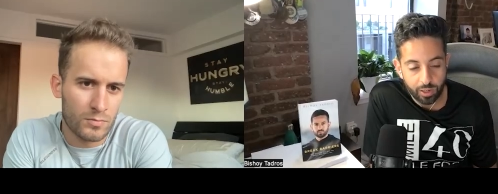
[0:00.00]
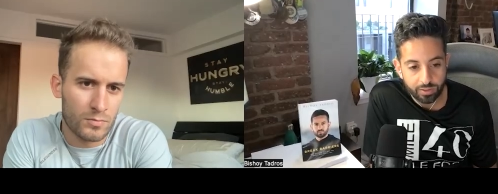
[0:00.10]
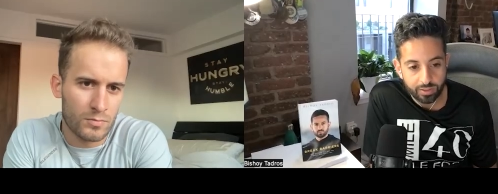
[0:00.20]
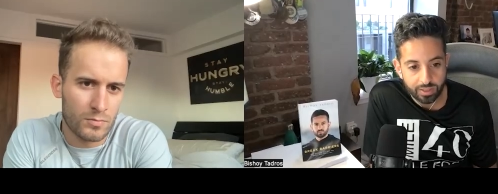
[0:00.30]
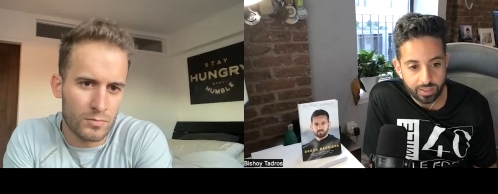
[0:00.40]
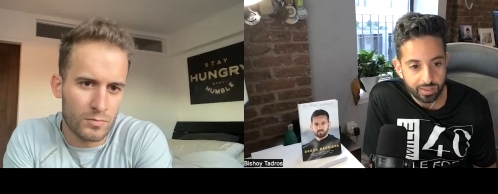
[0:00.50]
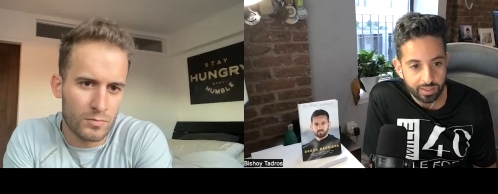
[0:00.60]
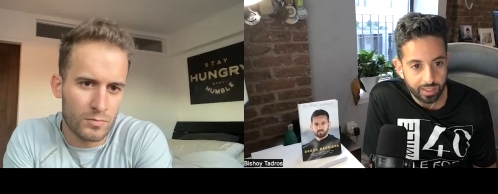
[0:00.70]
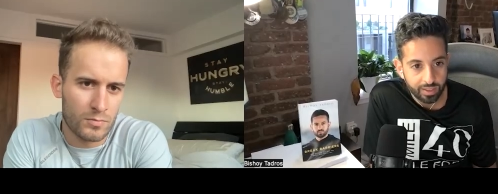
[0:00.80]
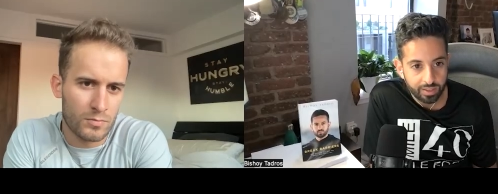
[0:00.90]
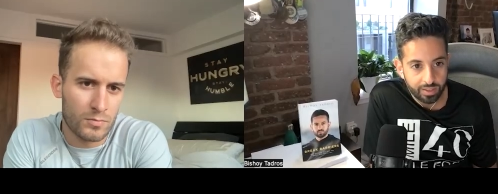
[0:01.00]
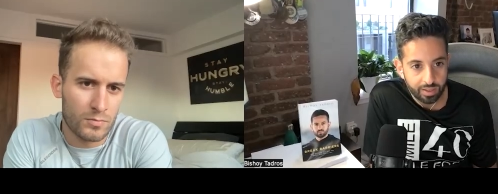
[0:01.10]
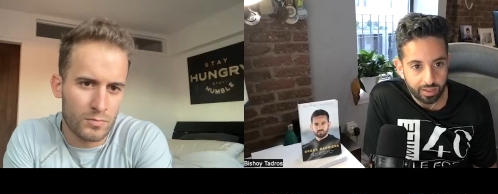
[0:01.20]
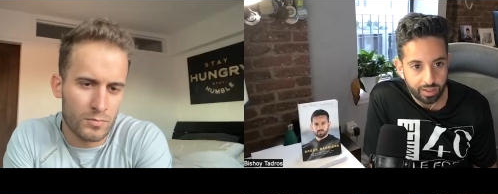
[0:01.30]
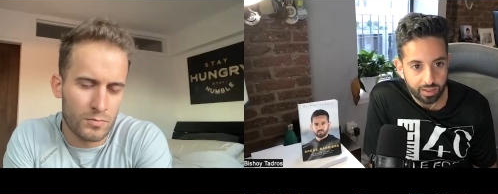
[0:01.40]
Speaker 1: your authenticity
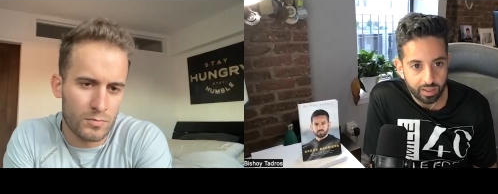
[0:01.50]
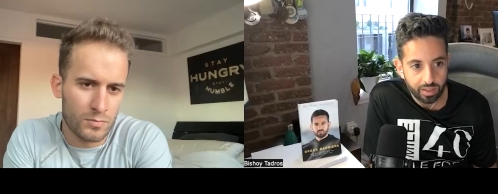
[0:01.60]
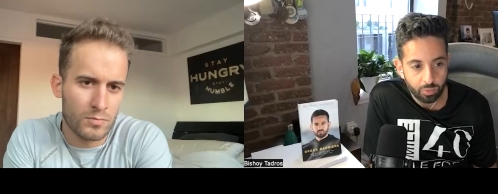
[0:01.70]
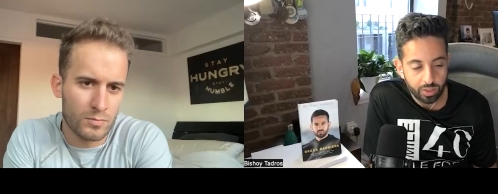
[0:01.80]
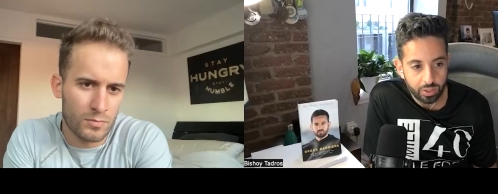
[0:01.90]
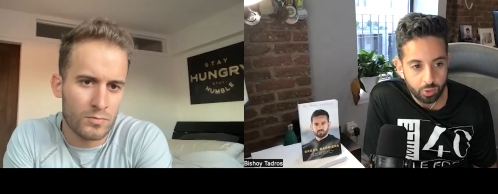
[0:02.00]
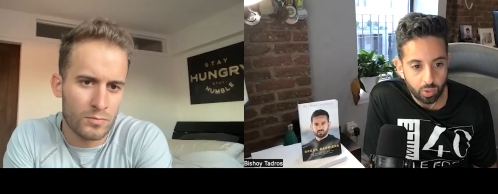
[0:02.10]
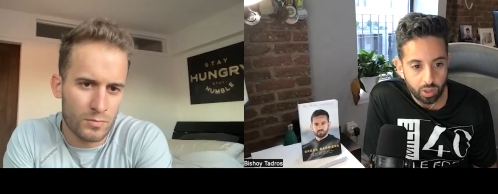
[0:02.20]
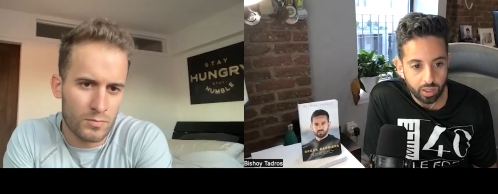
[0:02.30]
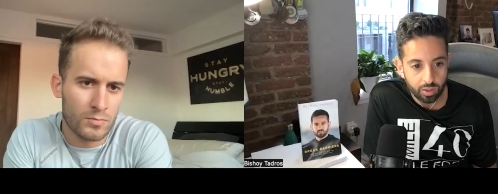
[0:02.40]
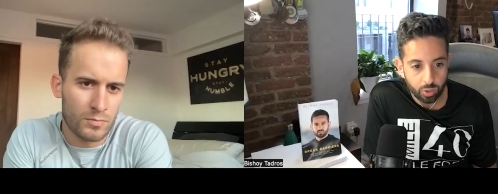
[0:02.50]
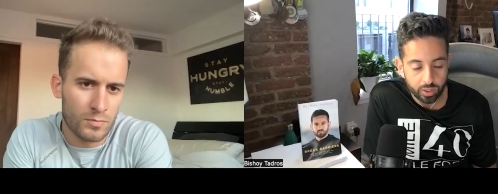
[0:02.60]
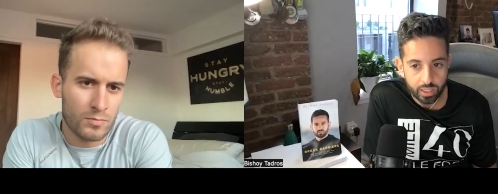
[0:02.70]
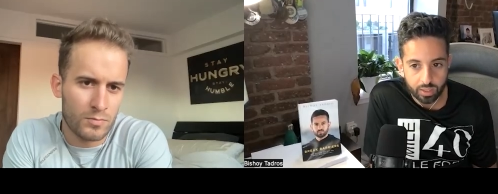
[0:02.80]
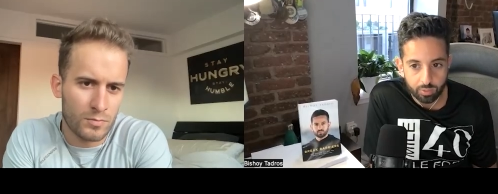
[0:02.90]
uh, when you are
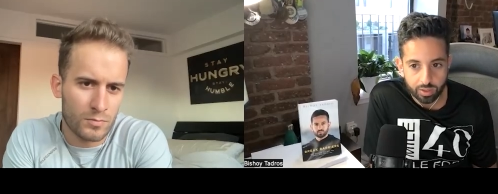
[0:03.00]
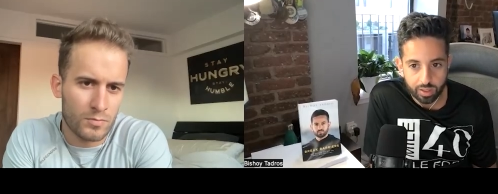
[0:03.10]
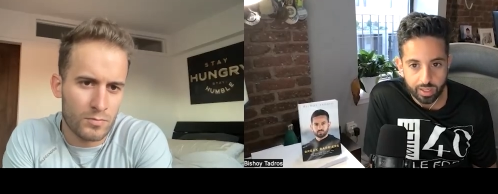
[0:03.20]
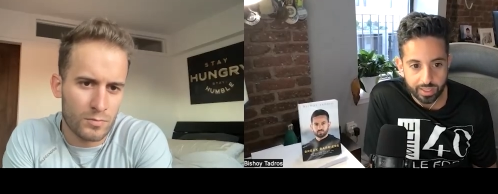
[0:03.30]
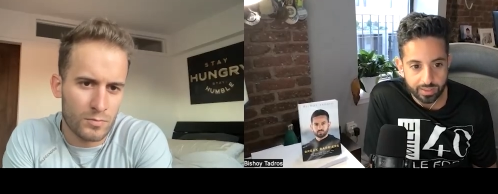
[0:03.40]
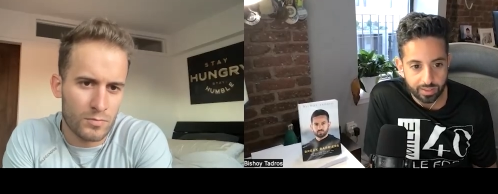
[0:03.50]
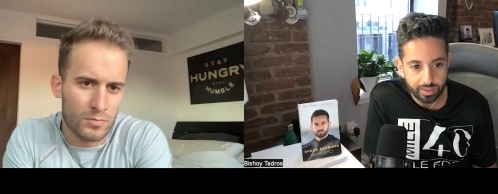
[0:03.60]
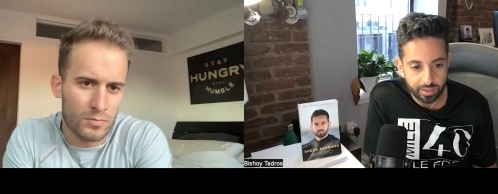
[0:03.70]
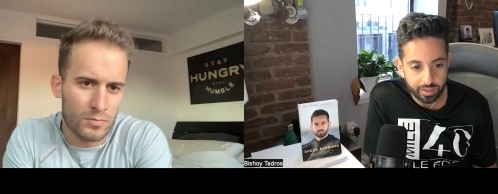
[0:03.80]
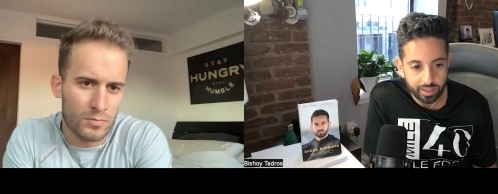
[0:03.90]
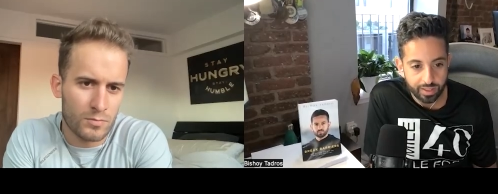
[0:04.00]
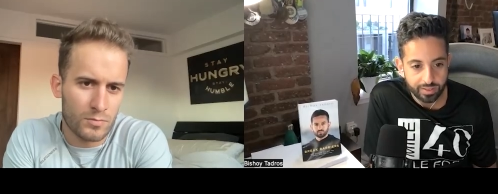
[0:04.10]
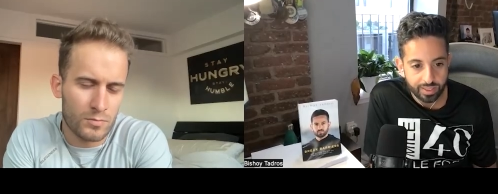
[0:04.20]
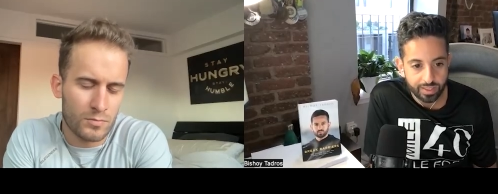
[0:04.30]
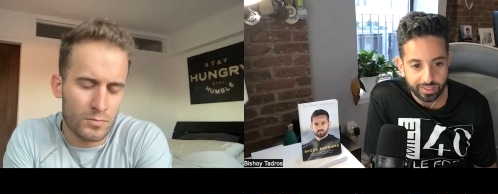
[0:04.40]
working with clients on a on
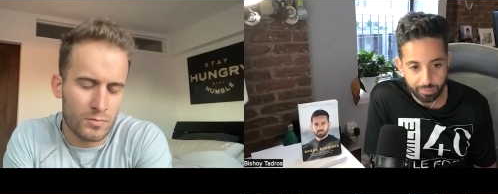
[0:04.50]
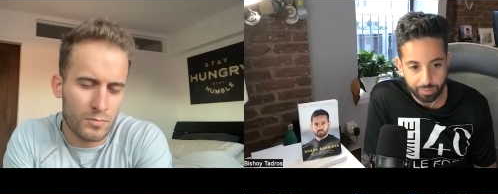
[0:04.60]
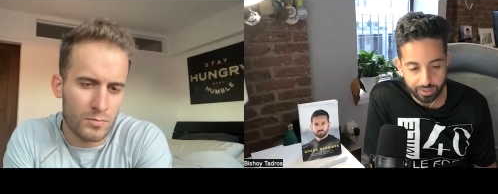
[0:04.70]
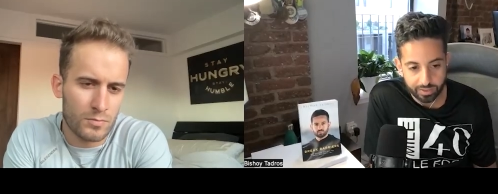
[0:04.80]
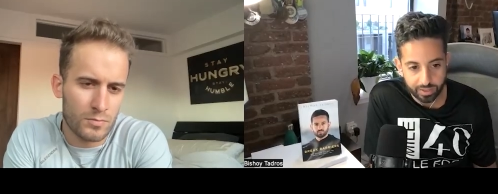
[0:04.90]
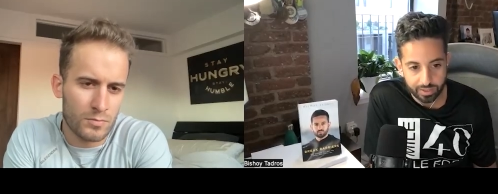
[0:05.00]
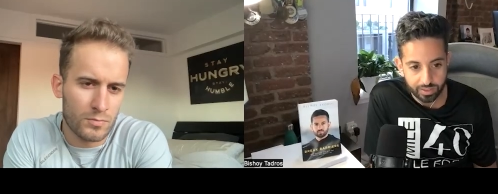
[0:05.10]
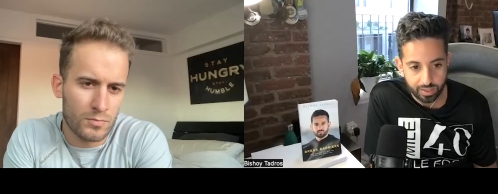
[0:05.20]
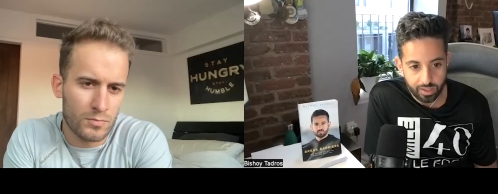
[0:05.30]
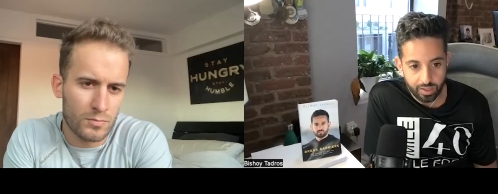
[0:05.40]
a day to day basis.